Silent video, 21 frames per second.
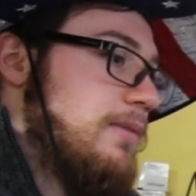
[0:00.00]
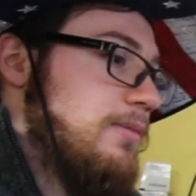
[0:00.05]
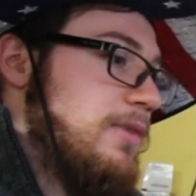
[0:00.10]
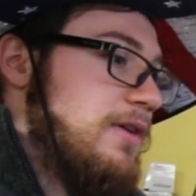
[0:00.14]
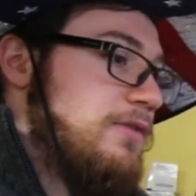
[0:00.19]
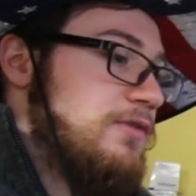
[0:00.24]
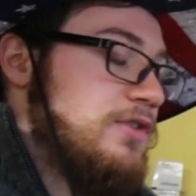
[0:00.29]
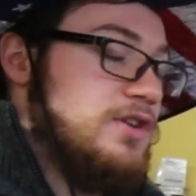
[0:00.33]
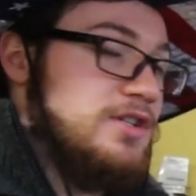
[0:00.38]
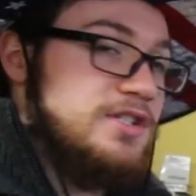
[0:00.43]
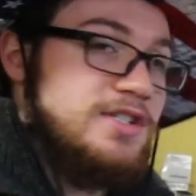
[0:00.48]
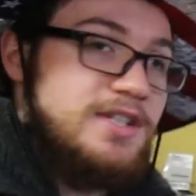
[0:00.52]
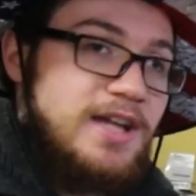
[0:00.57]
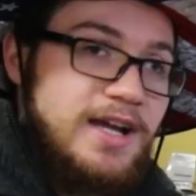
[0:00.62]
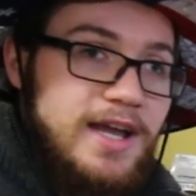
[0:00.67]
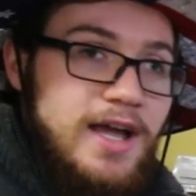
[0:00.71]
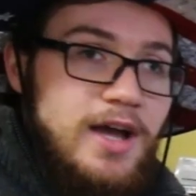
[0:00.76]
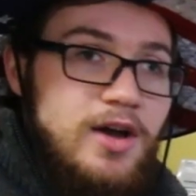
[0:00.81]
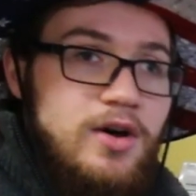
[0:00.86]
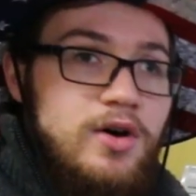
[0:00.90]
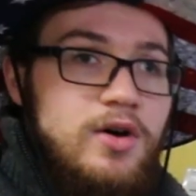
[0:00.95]
If you're stuck
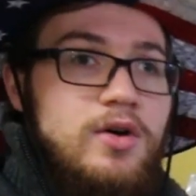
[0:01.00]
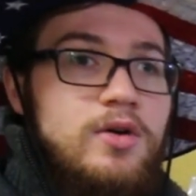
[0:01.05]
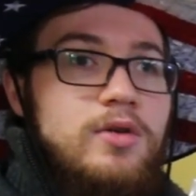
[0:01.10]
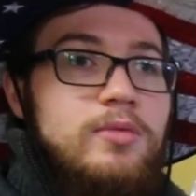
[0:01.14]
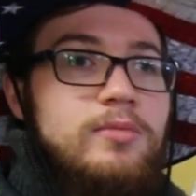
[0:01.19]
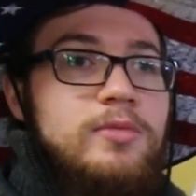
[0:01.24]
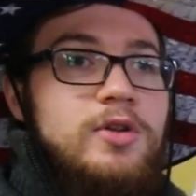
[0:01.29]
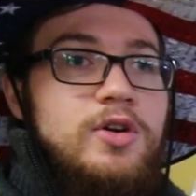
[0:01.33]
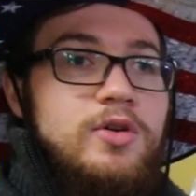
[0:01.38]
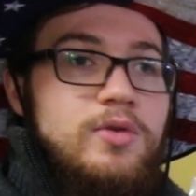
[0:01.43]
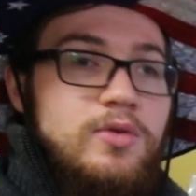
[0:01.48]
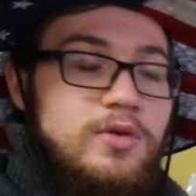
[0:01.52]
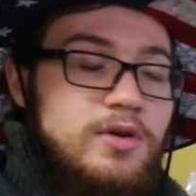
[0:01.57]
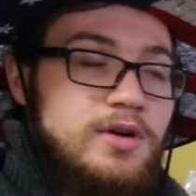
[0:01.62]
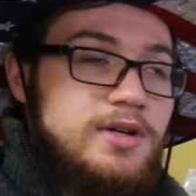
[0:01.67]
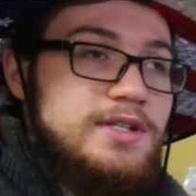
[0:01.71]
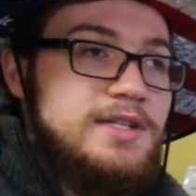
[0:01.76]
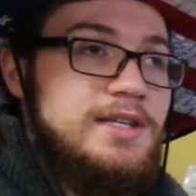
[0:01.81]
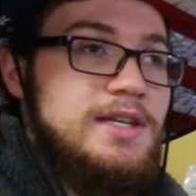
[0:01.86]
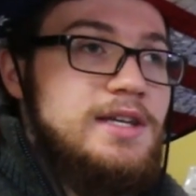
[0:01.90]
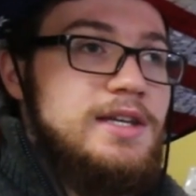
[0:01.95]
at home, you're
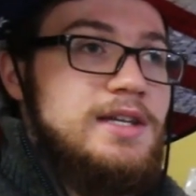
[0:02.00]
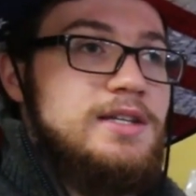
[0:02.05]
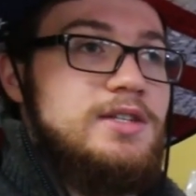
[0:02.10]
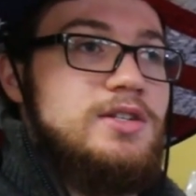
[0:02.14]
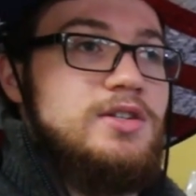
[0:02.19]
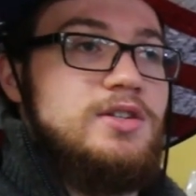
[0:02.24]
quarantined,